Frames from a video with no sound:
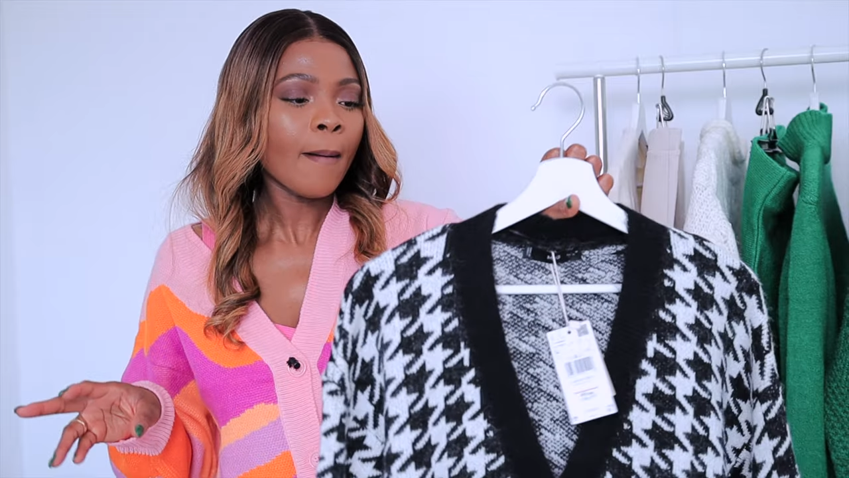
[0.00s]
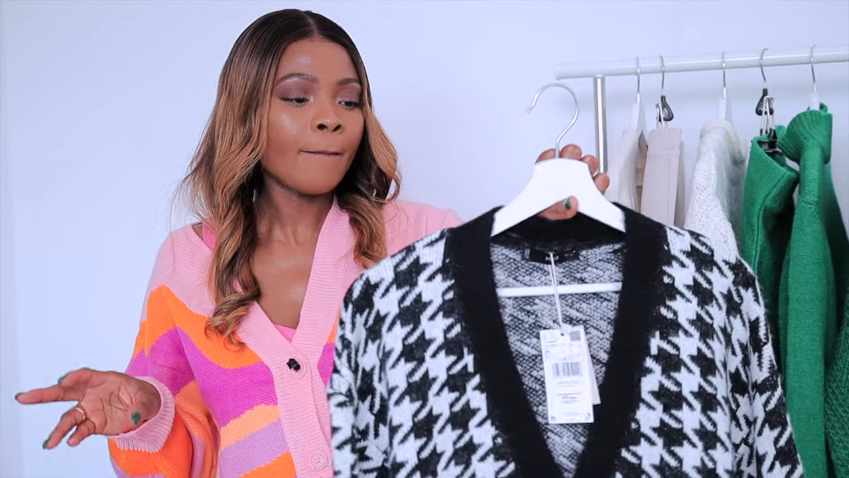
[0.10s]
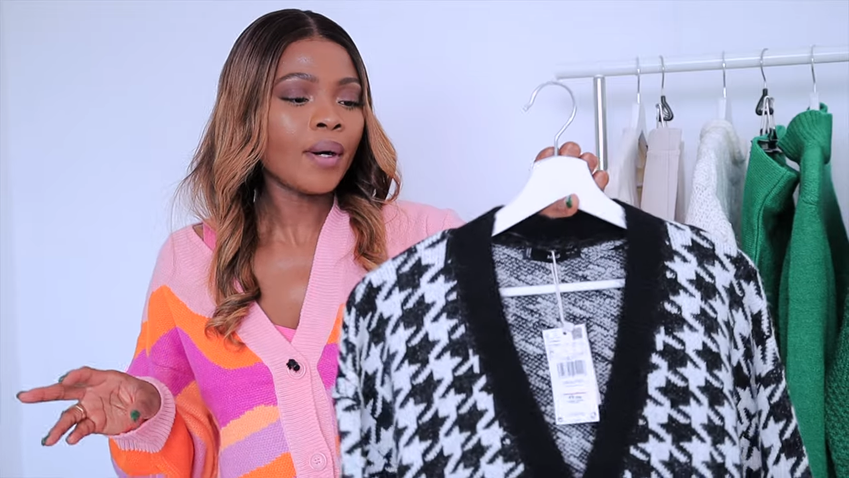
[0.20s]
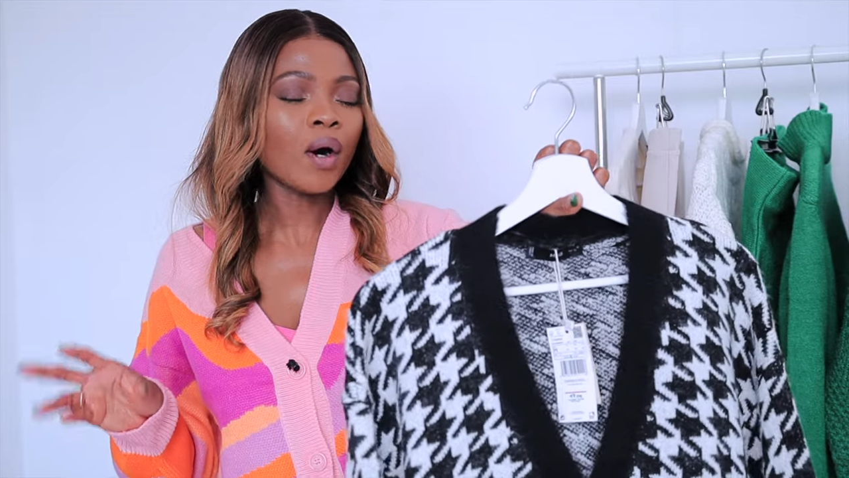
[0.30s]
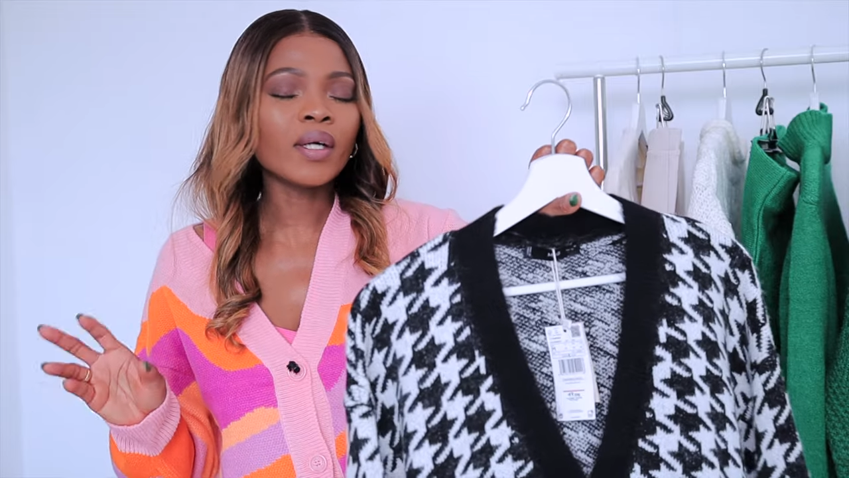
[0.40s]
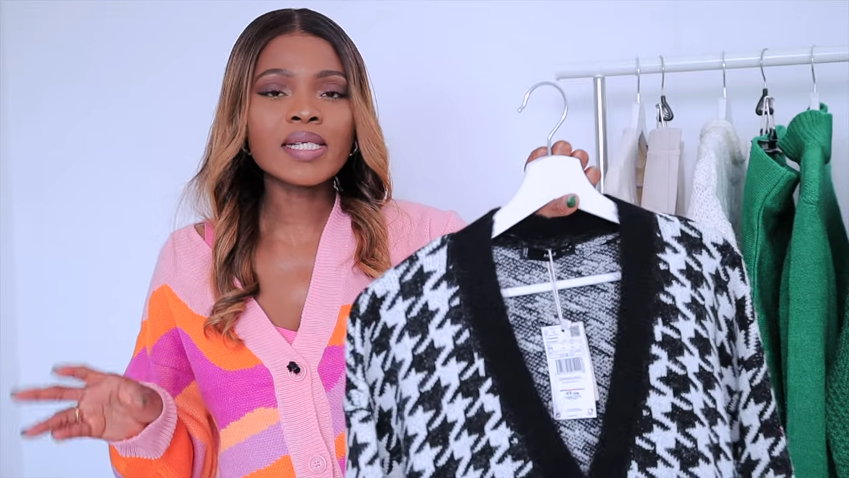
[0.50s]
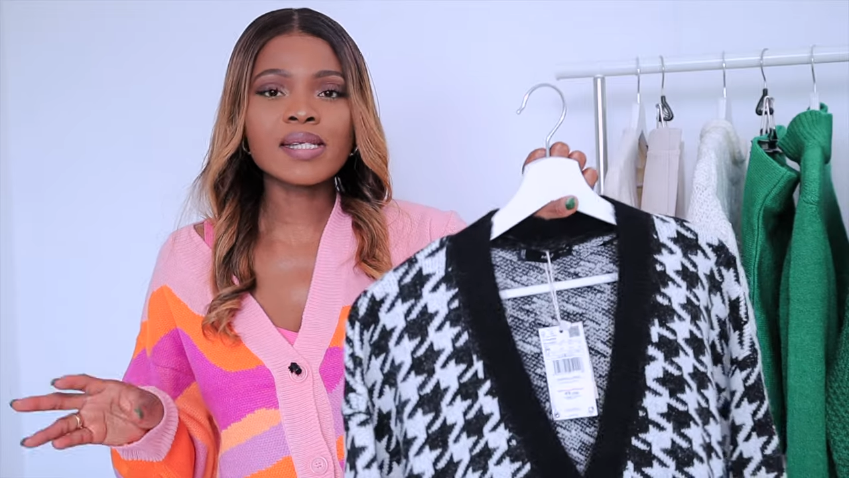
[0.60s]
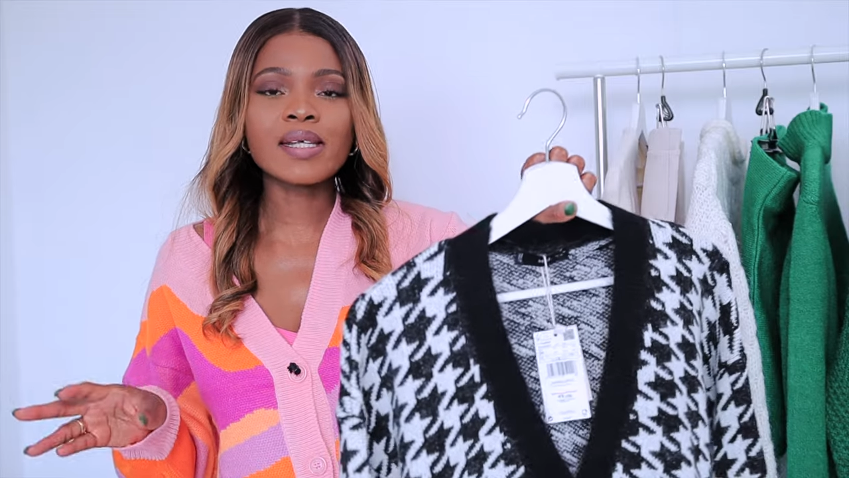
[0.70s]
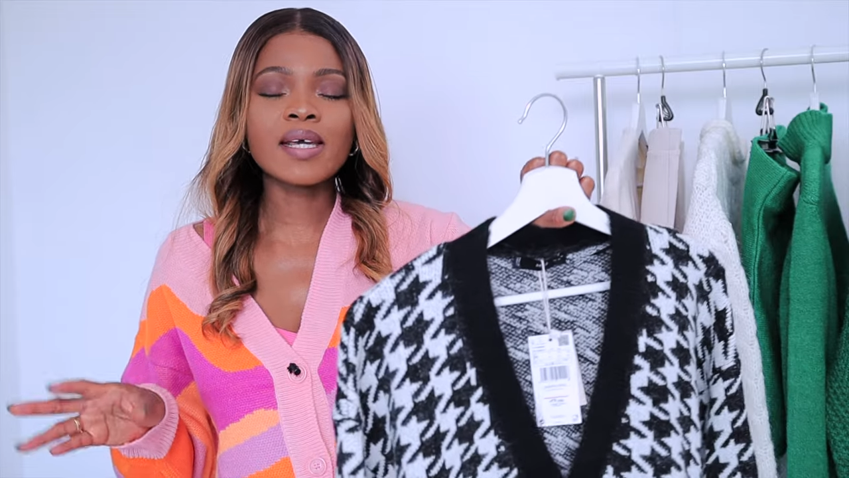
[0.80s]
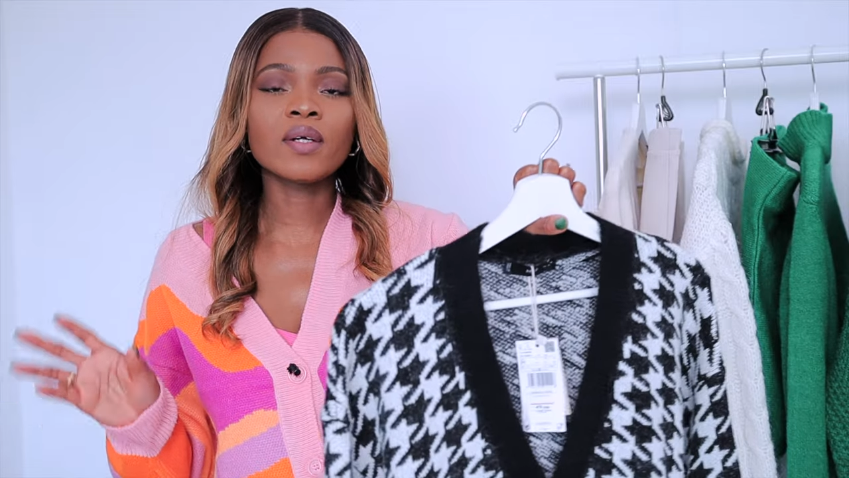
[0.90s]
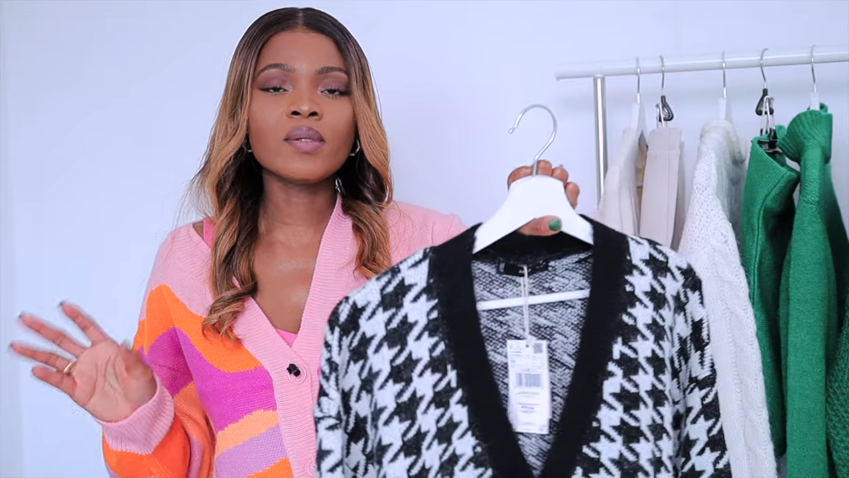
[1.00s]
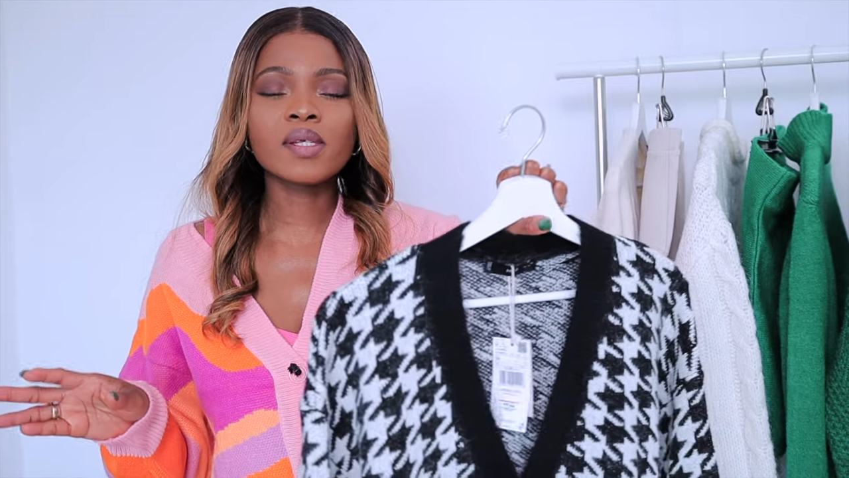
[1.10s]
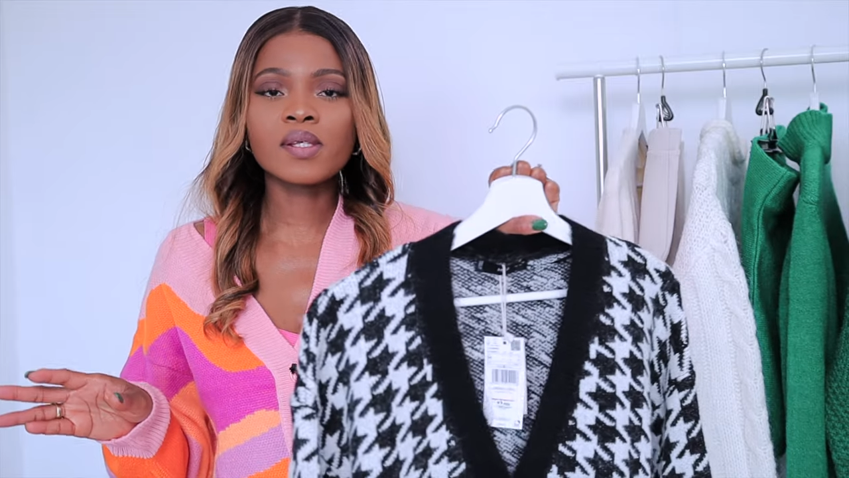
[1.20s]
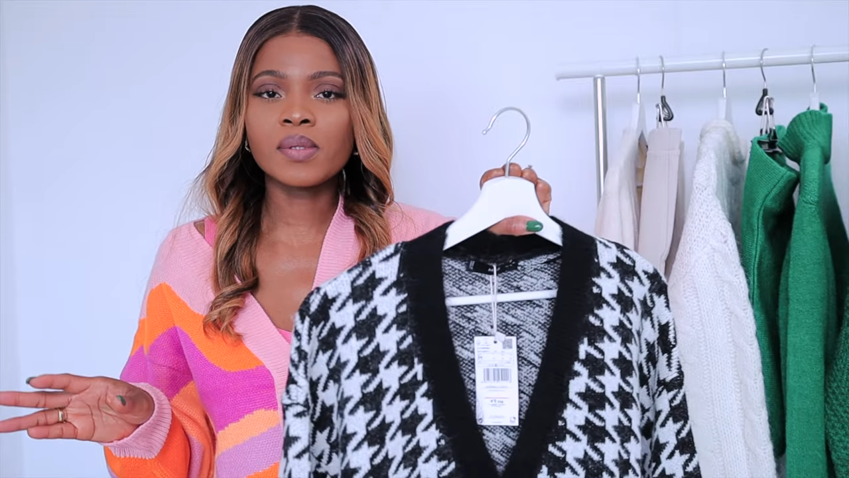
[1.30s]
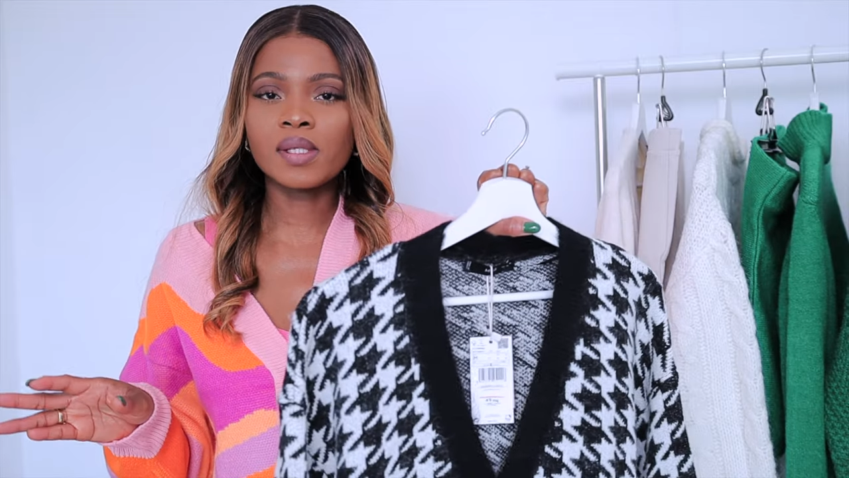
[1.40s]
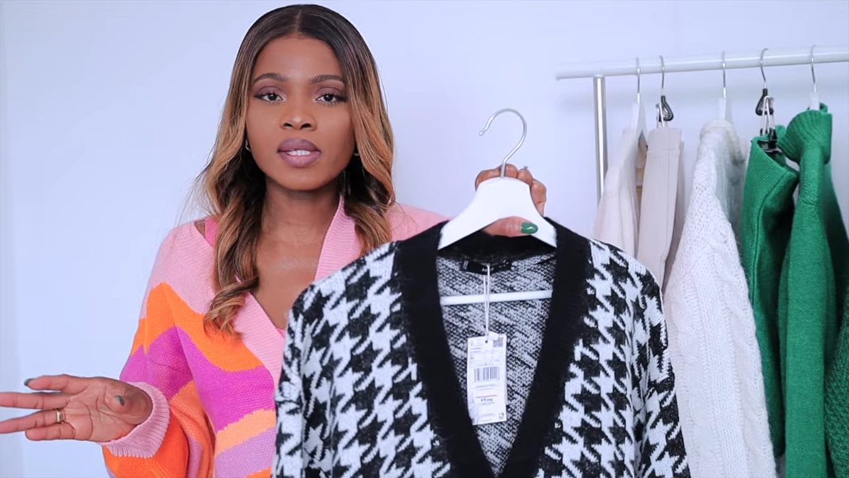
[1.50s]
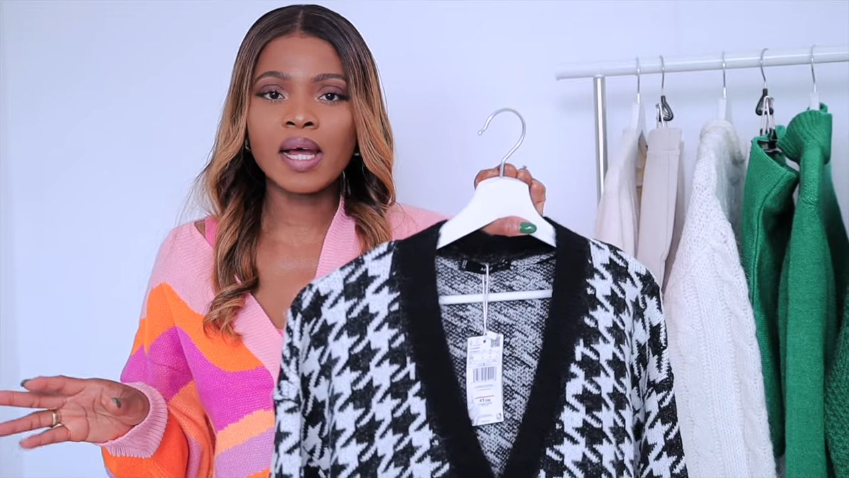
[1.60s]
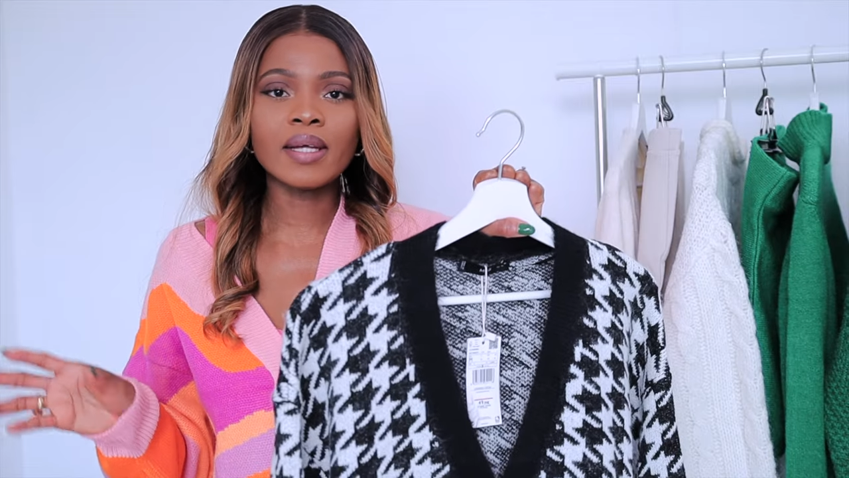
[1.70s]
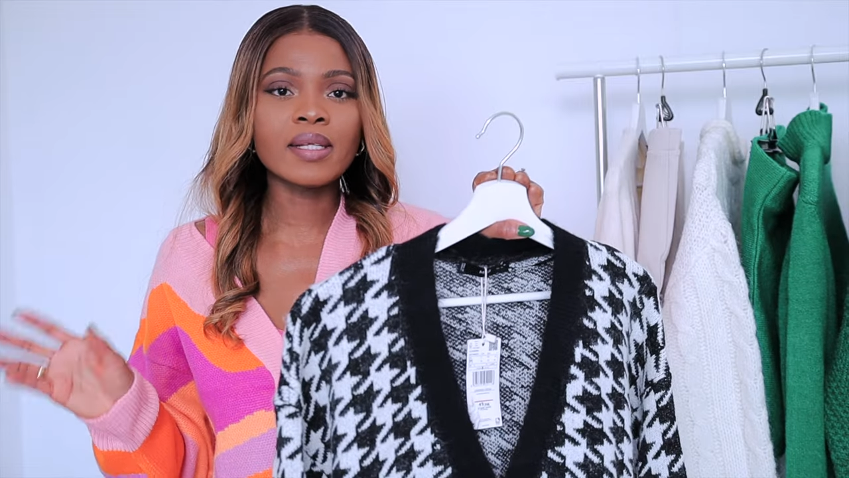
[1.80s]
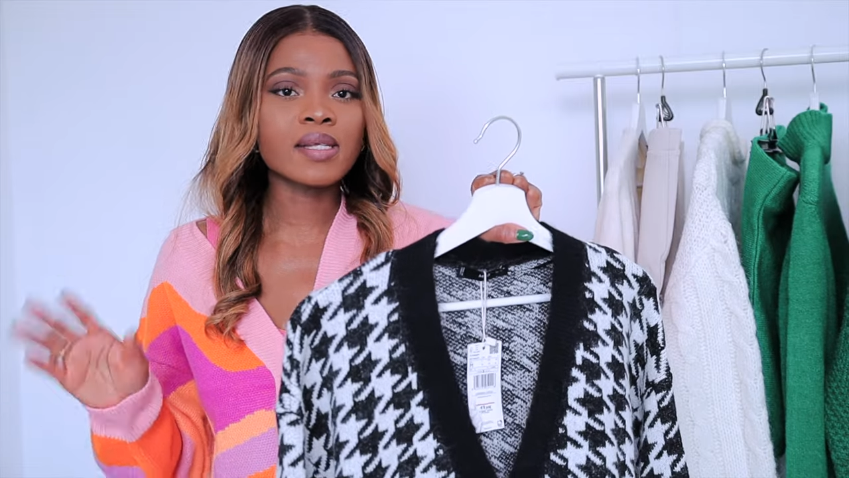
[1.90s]
But honestly, Hunsu
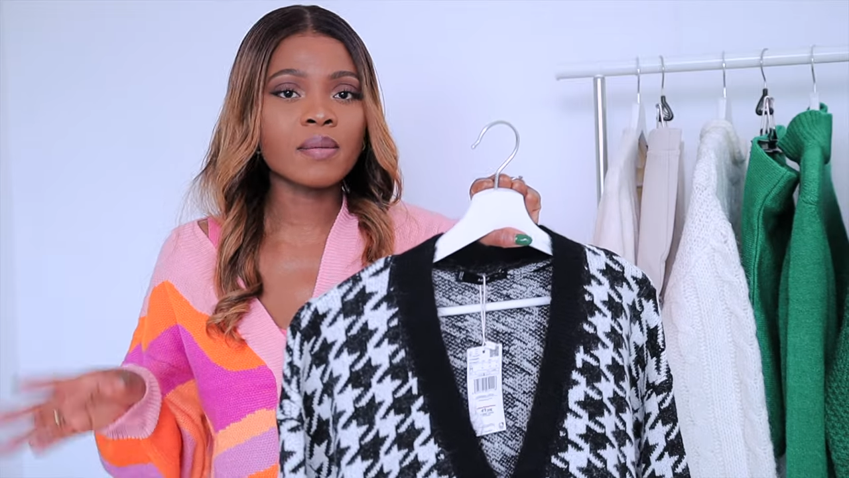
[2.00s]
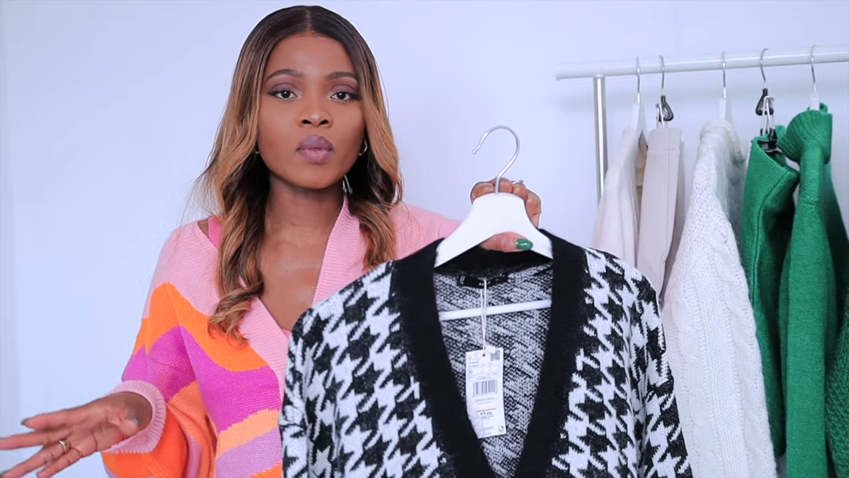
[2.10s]
design is